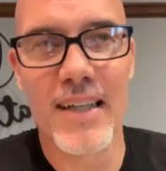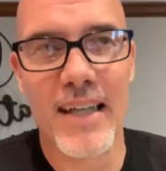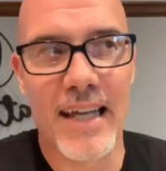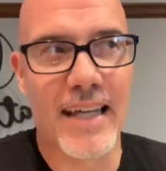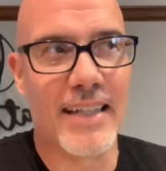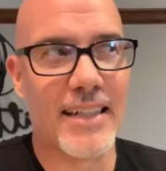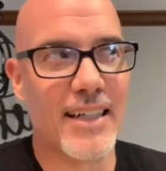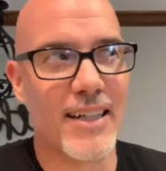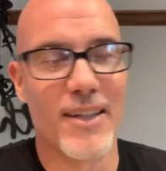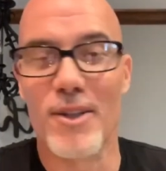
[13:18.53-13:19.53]
And
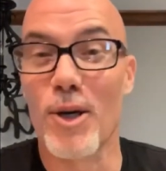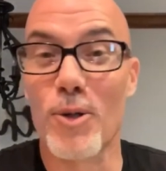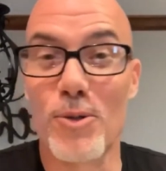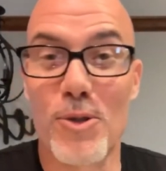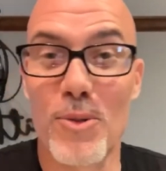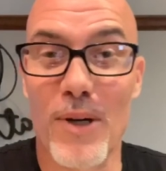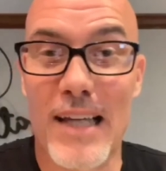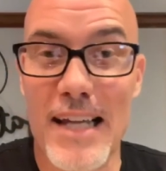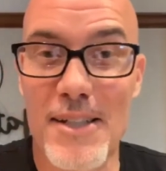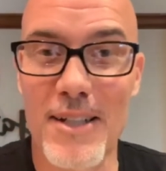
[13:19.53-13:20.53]
uh, those who are
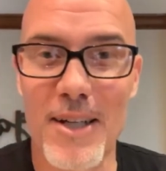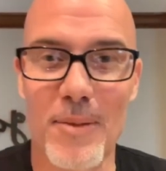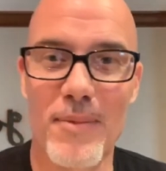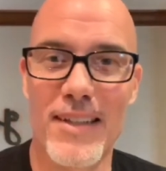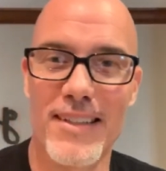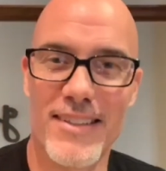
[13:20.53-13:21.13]
catching up,